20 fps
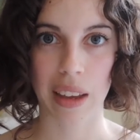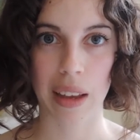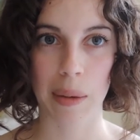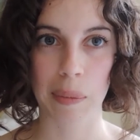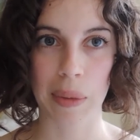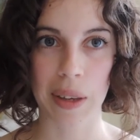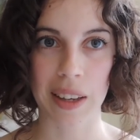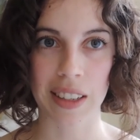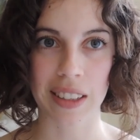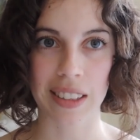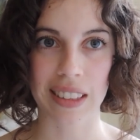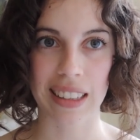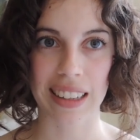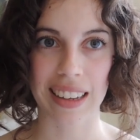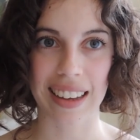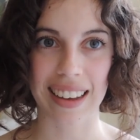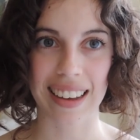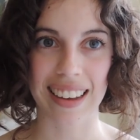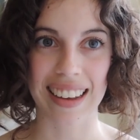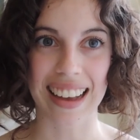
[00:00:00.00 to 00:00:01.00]
Because
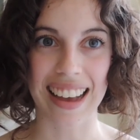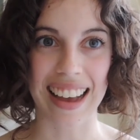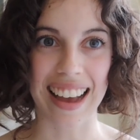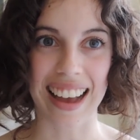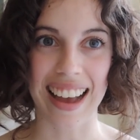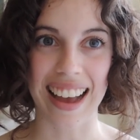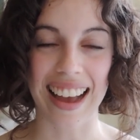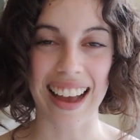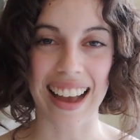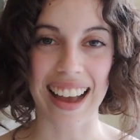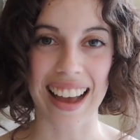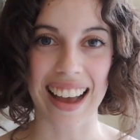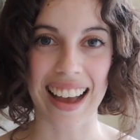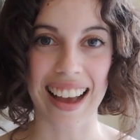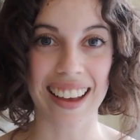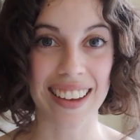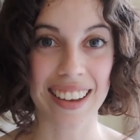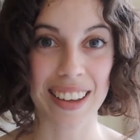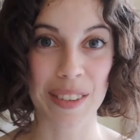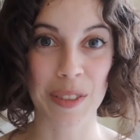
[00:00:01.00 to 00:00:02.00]

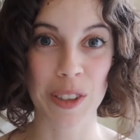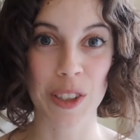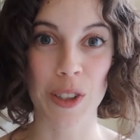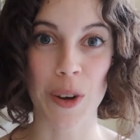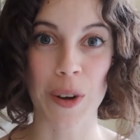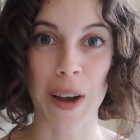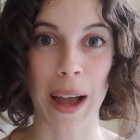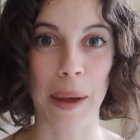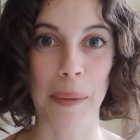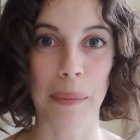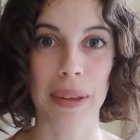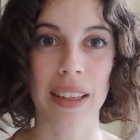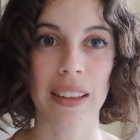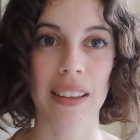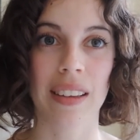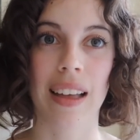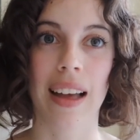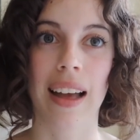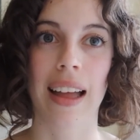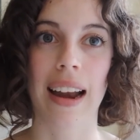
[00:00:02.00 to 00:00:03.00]
I am so
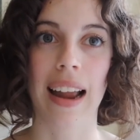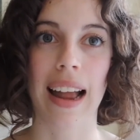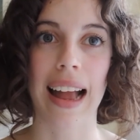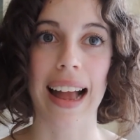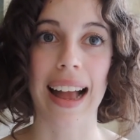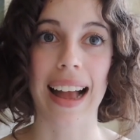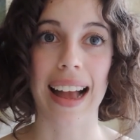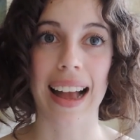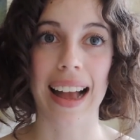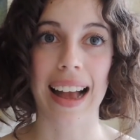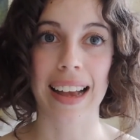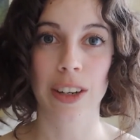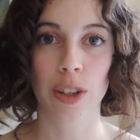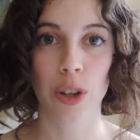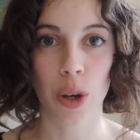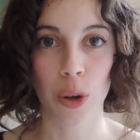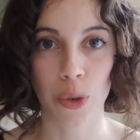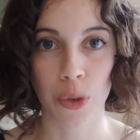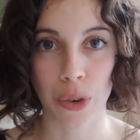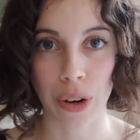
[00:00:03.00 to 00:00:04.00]
happy that I
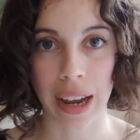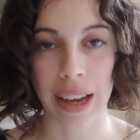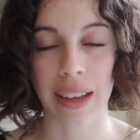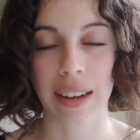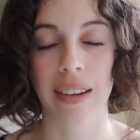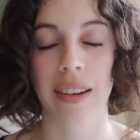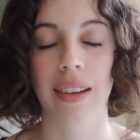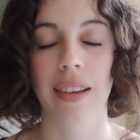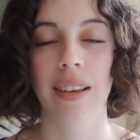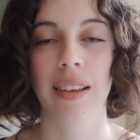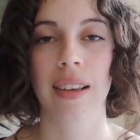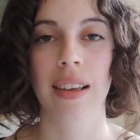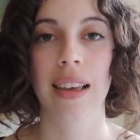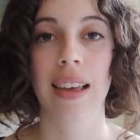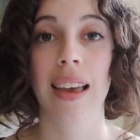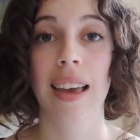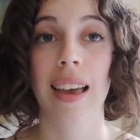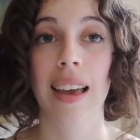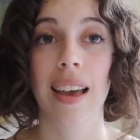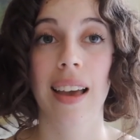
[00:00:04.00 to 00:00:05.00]
know right
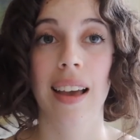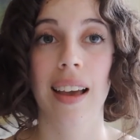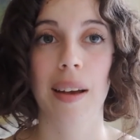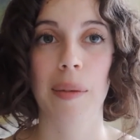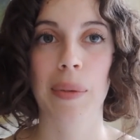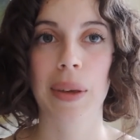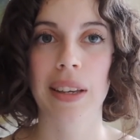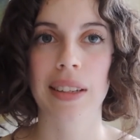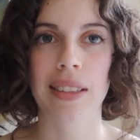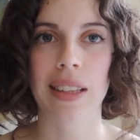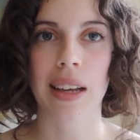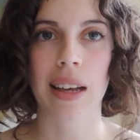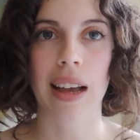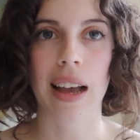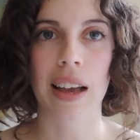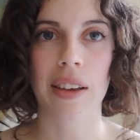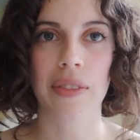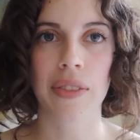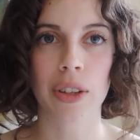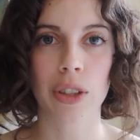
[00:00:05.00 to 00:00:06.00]
because I,
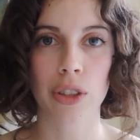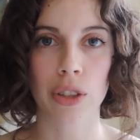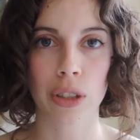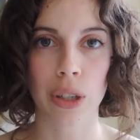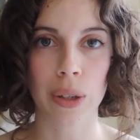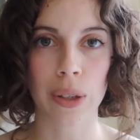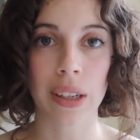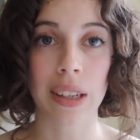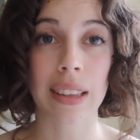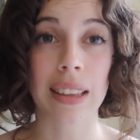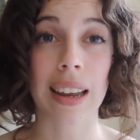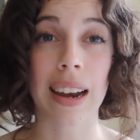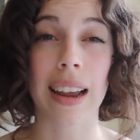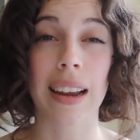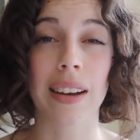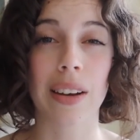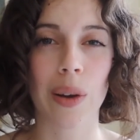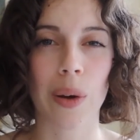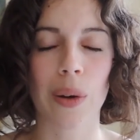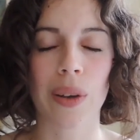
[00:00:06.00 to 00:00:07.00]
I feel so good that
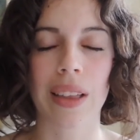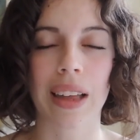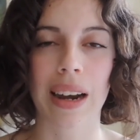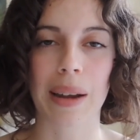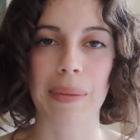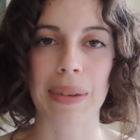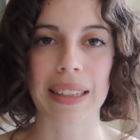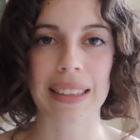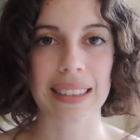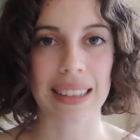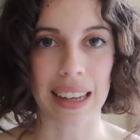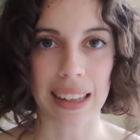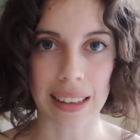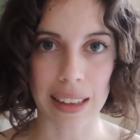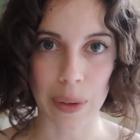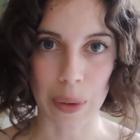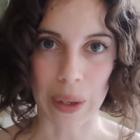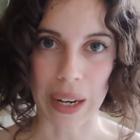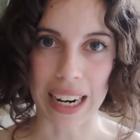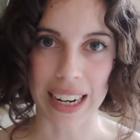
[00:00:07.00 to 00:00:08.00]
I know that I'm
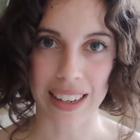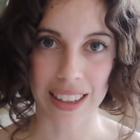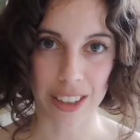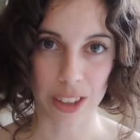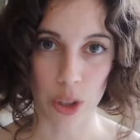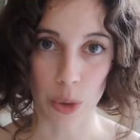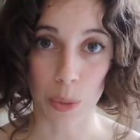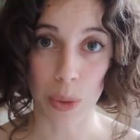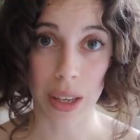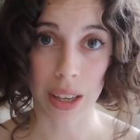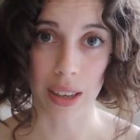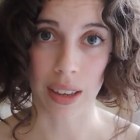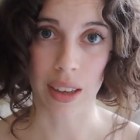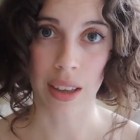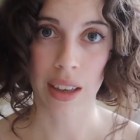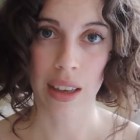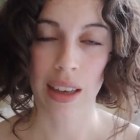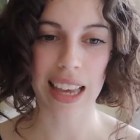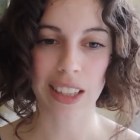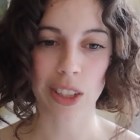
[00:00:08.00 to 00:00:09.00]
exactly where I need to be.
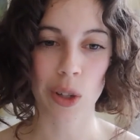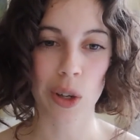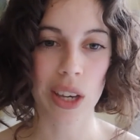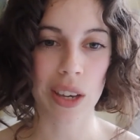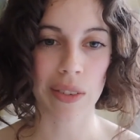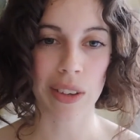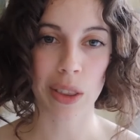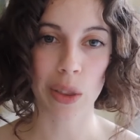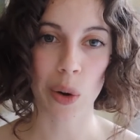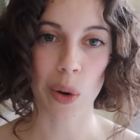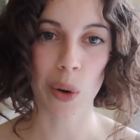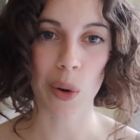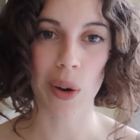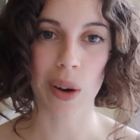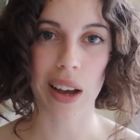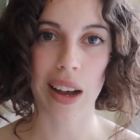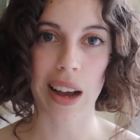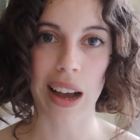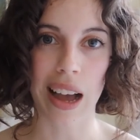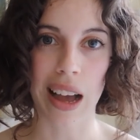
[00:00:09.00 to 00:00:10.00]
So even though
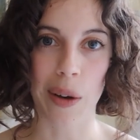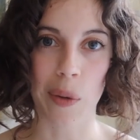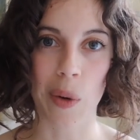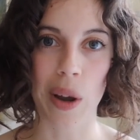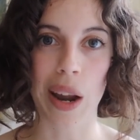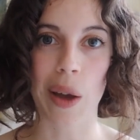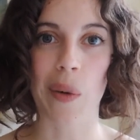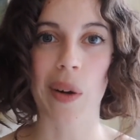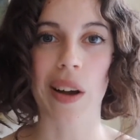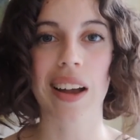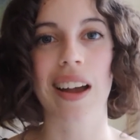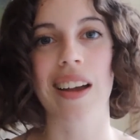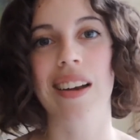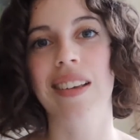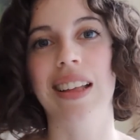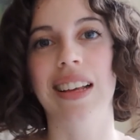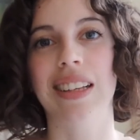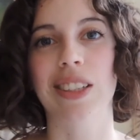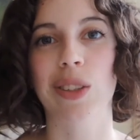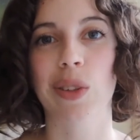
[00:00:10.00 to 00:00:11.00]
uh, when I walk out
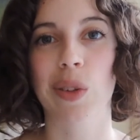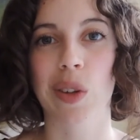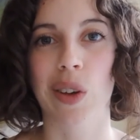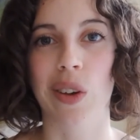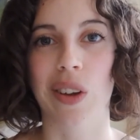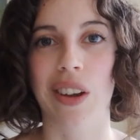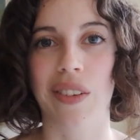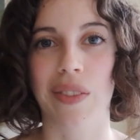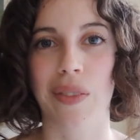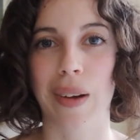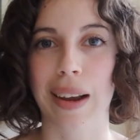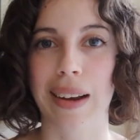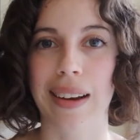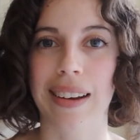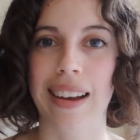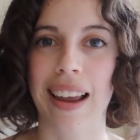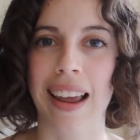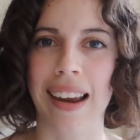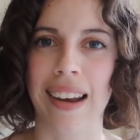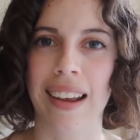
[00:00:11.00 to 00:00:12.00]
of that studio on a
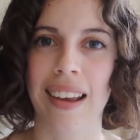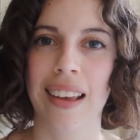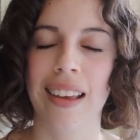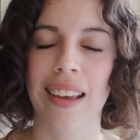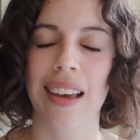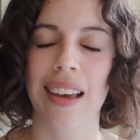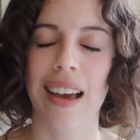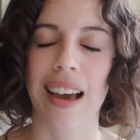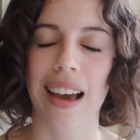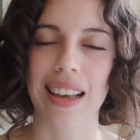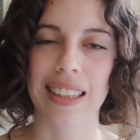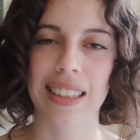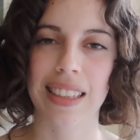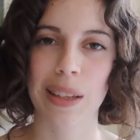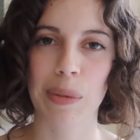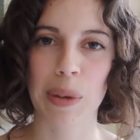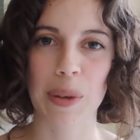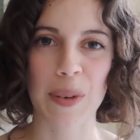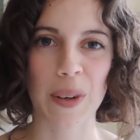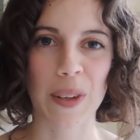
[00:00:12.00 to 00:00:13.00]
Friday night, I
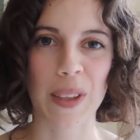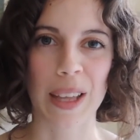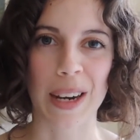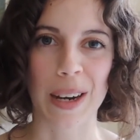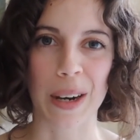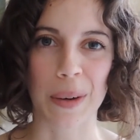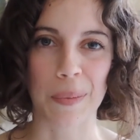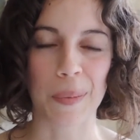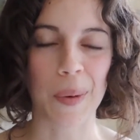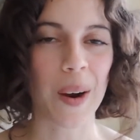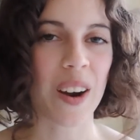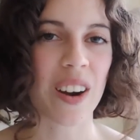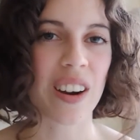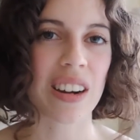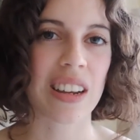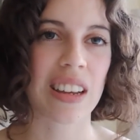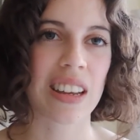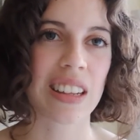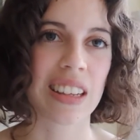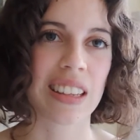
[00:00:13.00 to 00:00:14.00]
see people that are
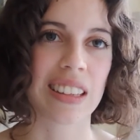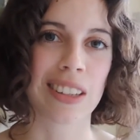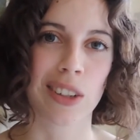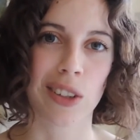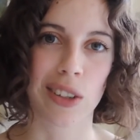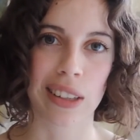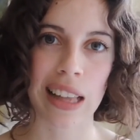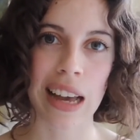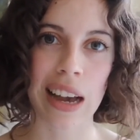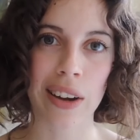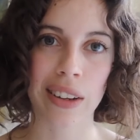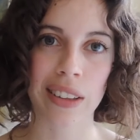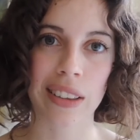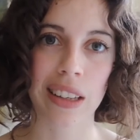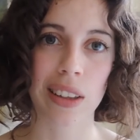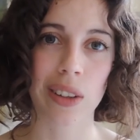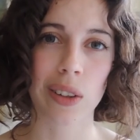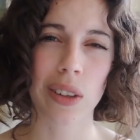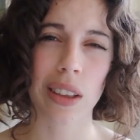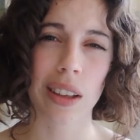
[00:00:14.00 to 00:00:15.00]
partying and they're loud and
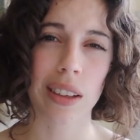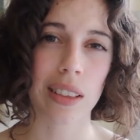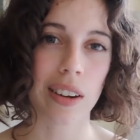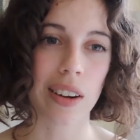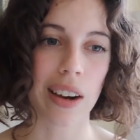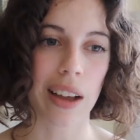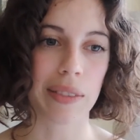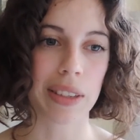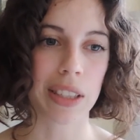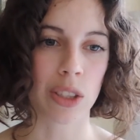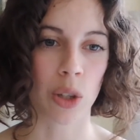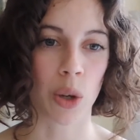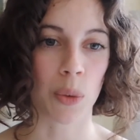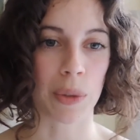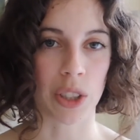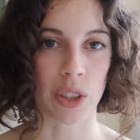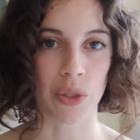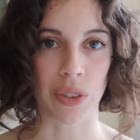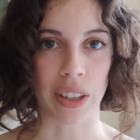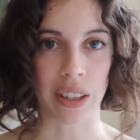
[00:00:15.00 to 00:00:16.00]
they look like they're having so
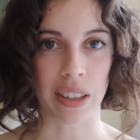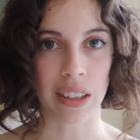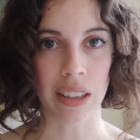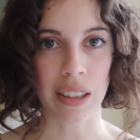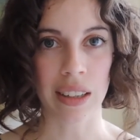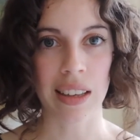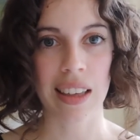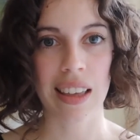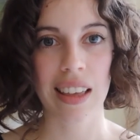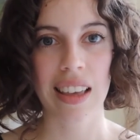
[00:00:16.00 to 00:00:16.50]
much fun.